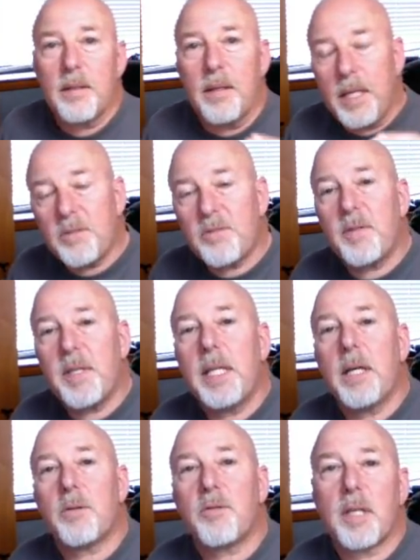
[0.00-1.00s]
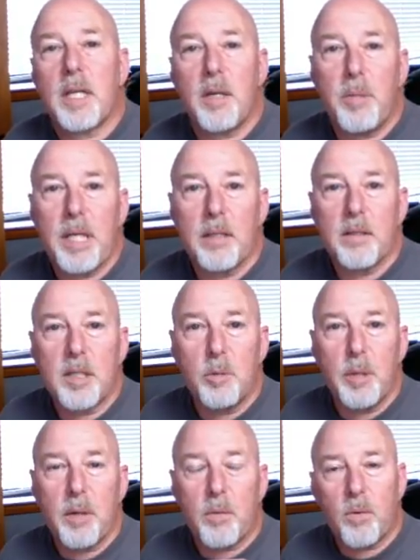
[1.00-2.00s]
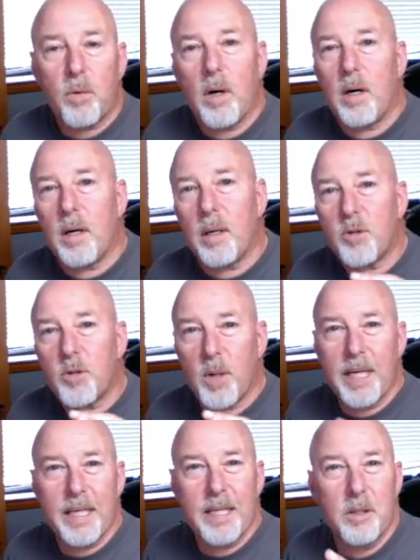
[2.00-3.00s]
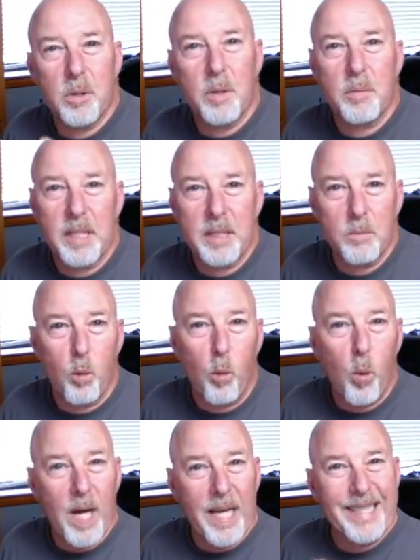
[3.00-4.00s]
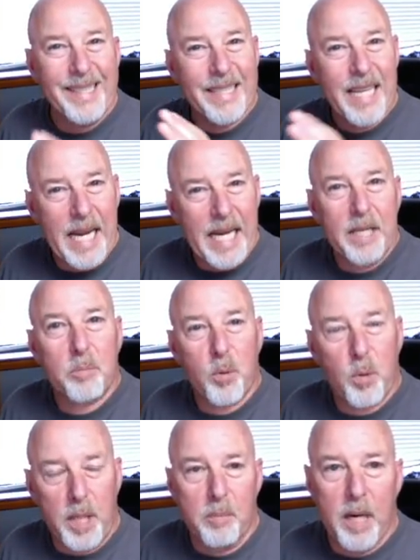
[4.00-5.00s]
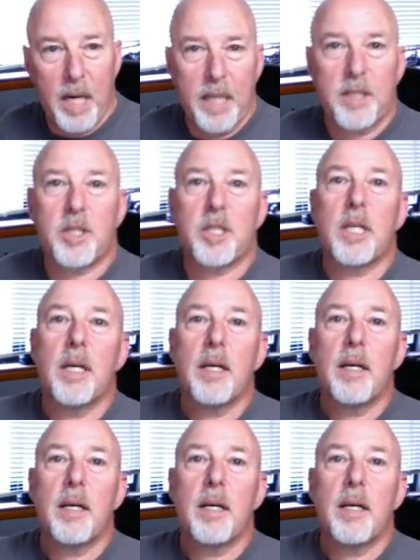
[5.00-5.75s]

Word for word: These videos are going to be a little bit raw. I'm trying to do them in one take pretty much.